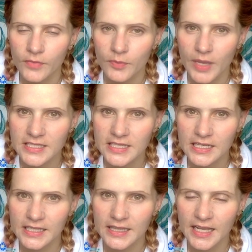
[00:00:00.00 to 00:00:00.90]

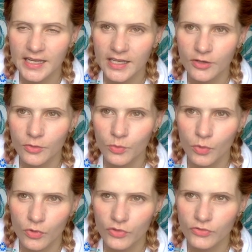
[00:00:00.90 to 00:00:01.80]
basically they like
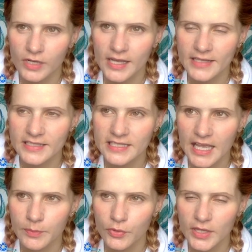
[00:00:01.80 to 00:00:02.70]
walk through a
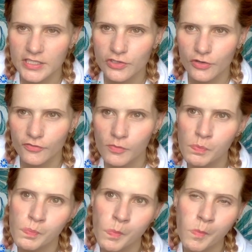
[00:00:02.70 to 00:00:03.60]
landscape, or they sort of,
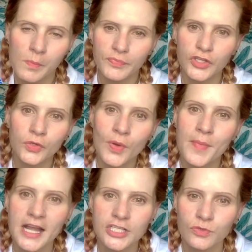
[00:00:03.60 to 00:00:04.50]
you
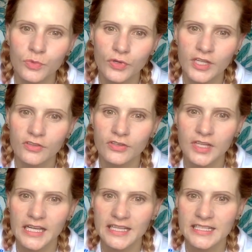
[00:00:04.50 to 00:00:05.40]
imagine walking through the
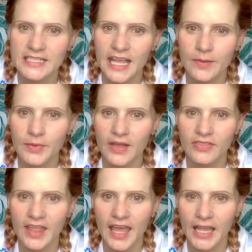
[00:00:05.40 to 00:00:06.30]
landscape
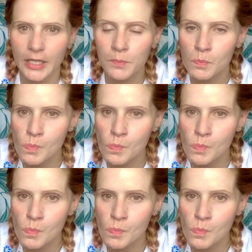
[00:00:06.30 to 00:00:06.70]
and they